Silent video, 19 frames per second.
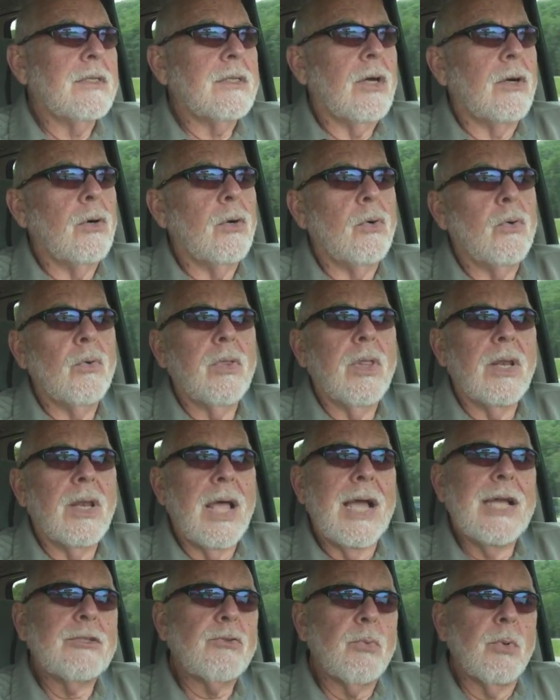So the
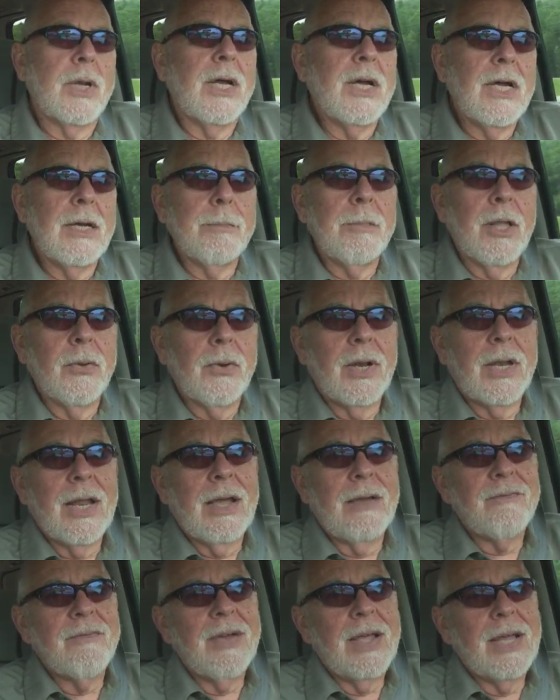last one I uploaded,
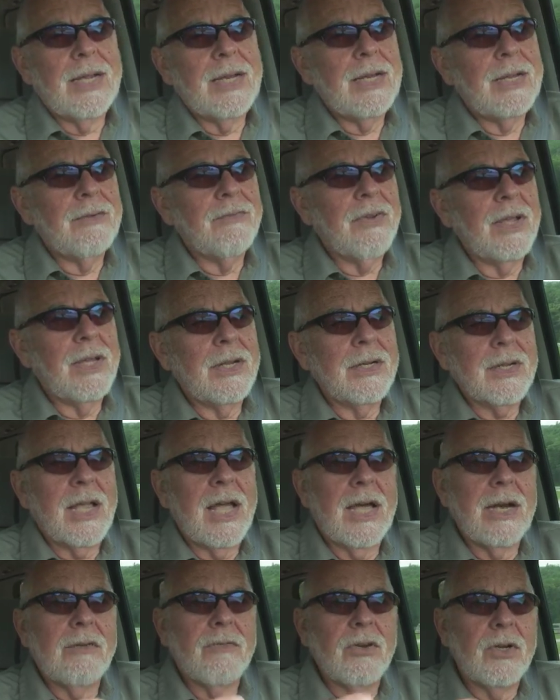I found
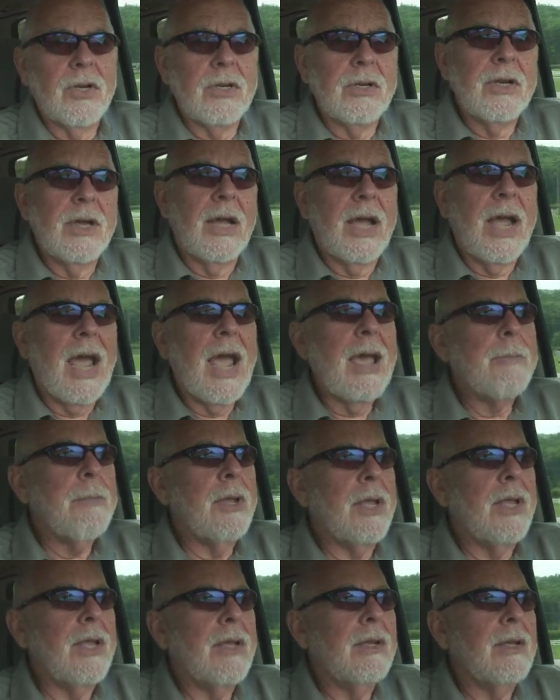kind of a
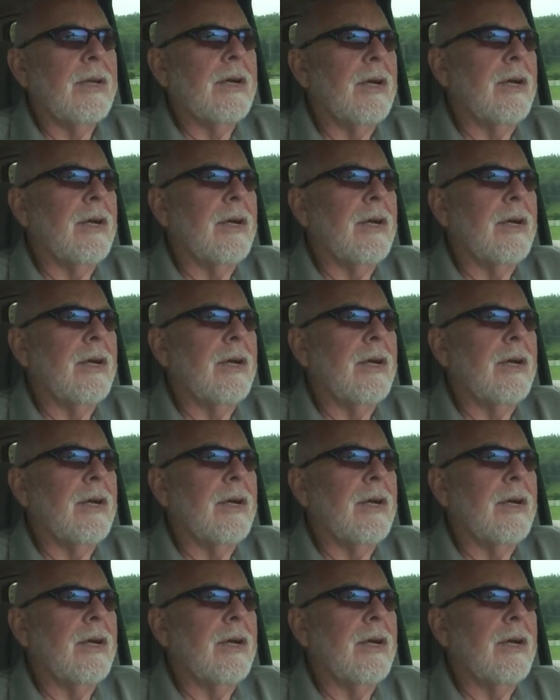happy